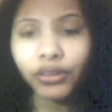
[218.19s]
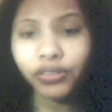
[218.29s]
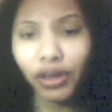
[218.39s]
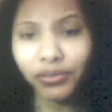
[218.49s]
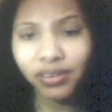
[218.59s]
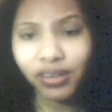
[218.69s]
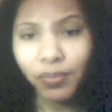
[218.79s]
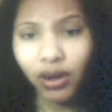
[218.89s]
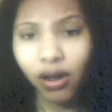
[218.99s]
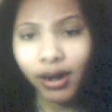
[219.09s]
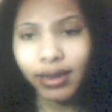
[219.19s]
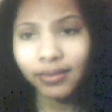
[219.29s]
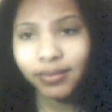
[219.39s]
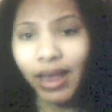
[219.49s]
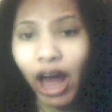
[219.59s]
So this seminar
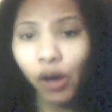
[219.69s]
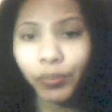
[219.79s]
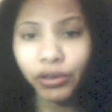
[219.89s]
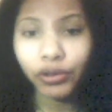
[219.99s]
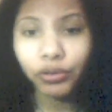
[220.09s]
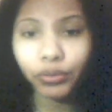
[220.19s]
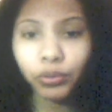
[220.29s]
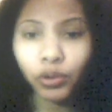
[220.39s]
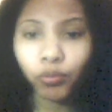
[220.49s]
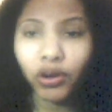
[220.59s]
is to help you,